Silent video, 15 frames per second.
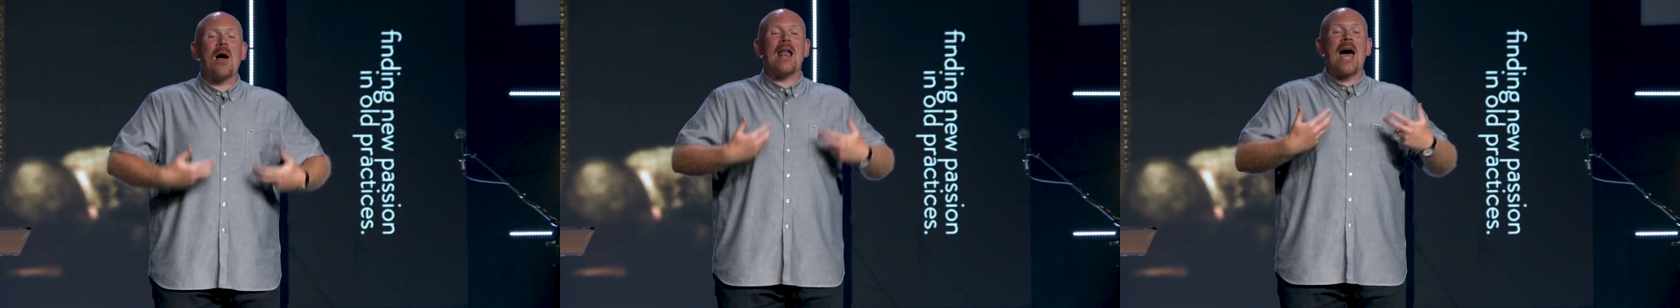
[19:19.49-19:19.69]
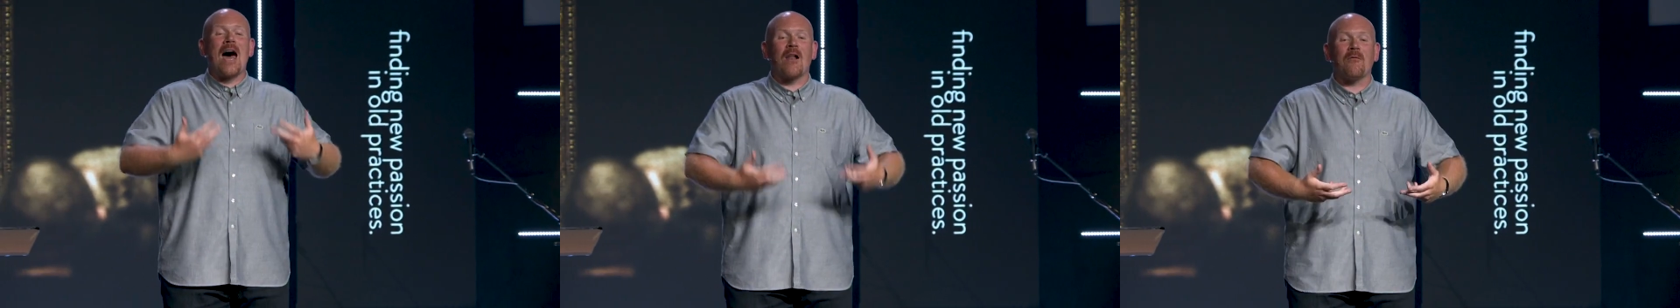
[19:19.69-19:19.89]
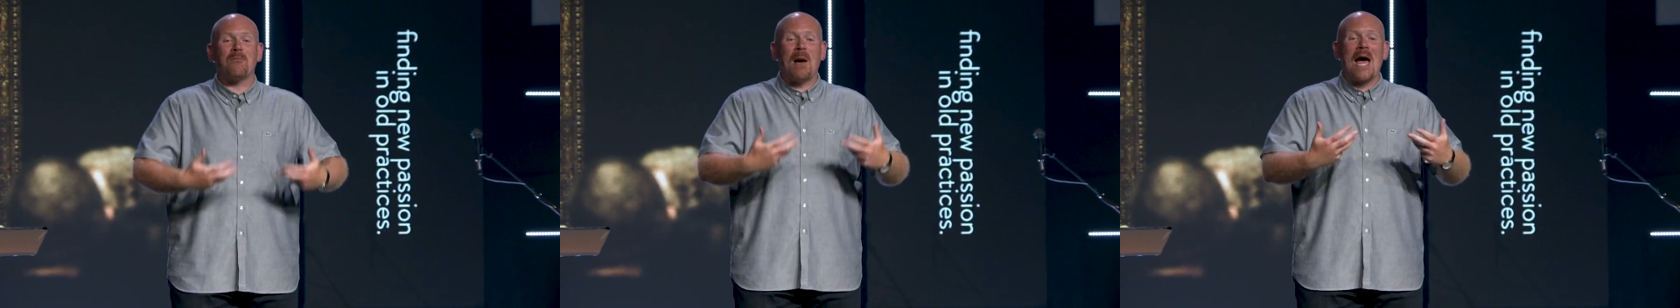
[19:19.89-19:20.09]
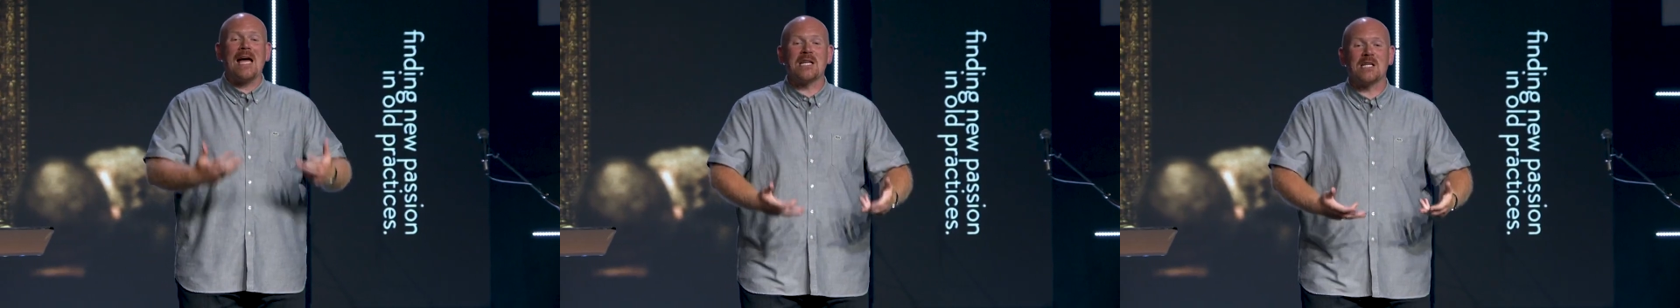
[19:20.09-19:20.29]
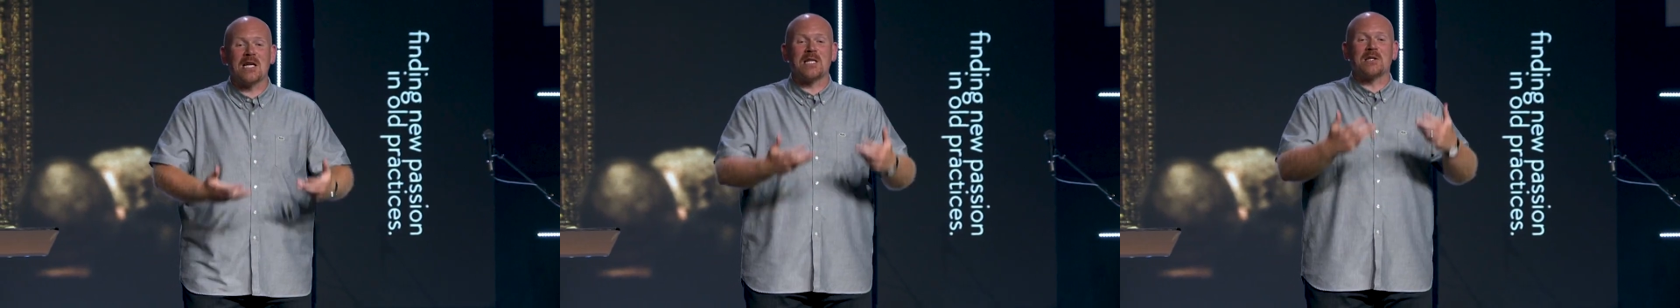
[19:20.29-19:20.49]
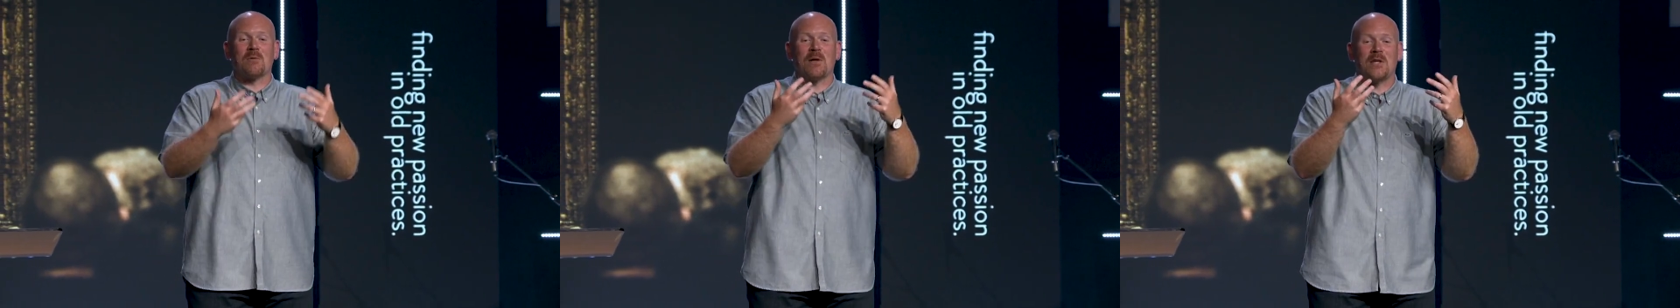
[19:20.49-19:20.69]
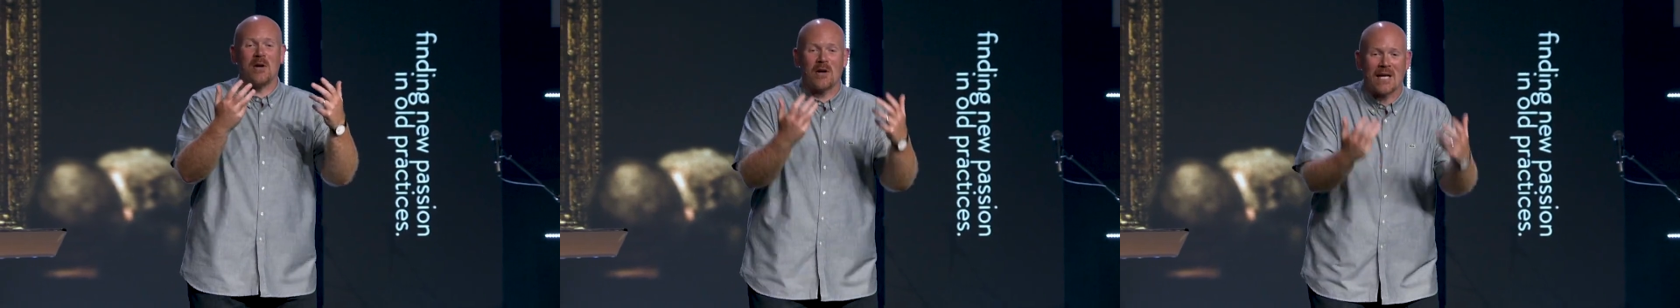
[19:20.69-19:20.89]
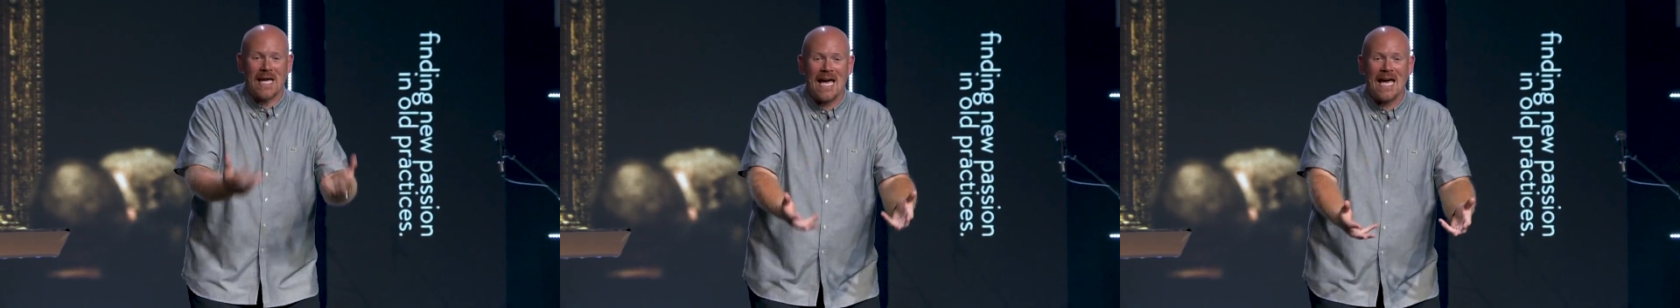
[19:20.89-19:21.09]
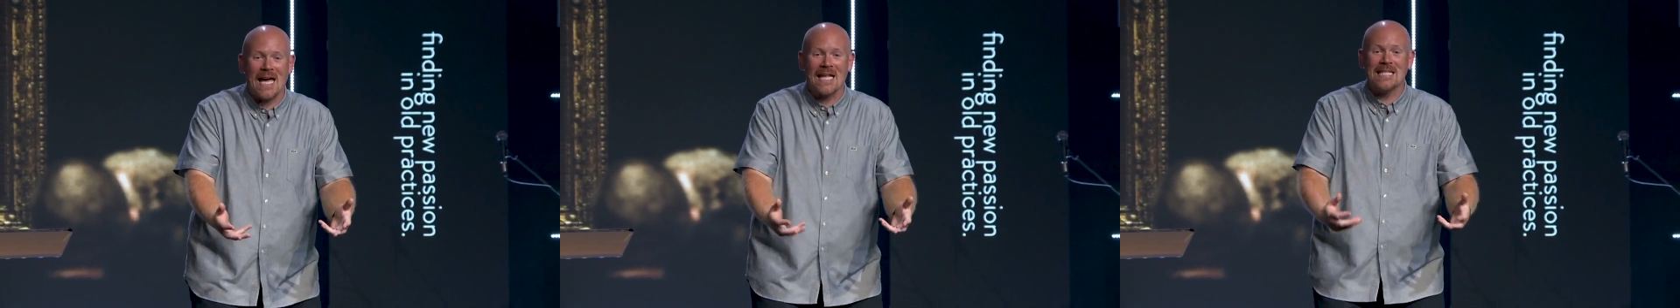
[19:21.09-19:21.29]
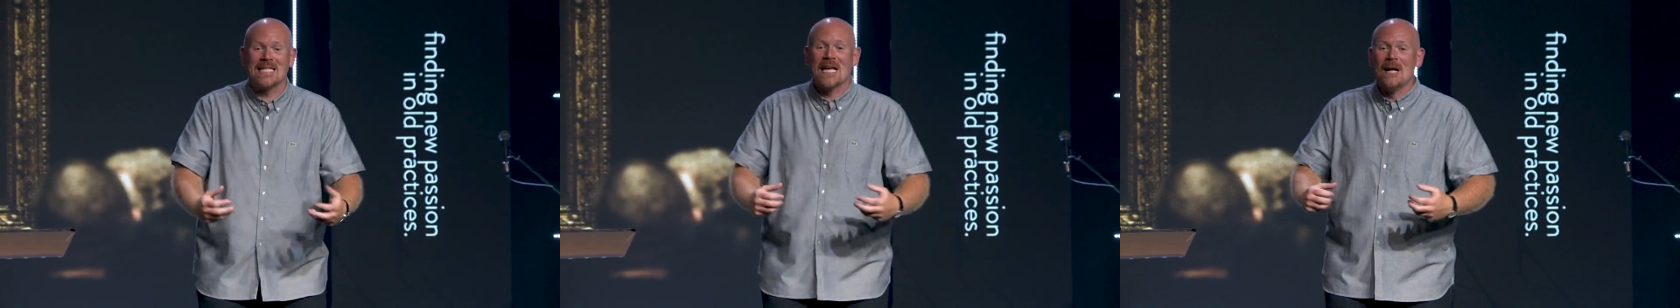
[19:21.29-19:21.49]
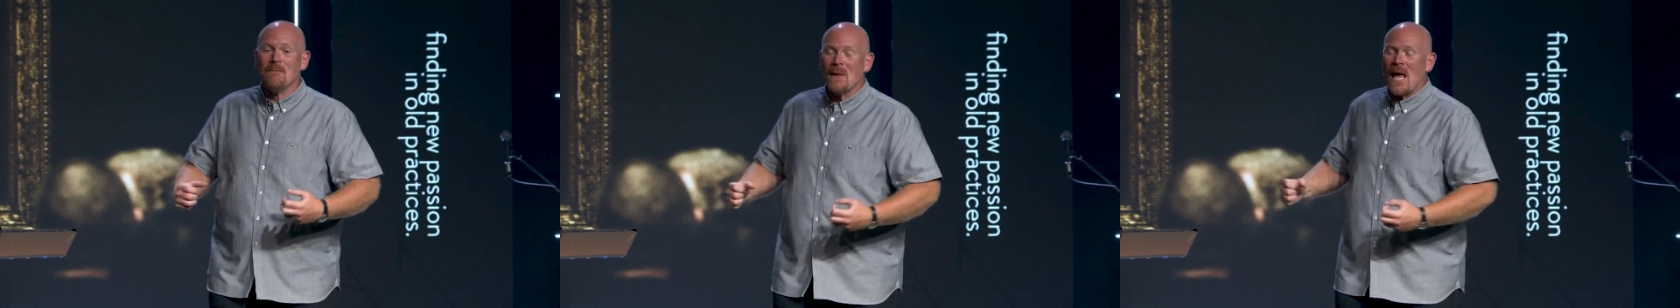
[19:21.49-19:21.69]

run out of patience with your kids,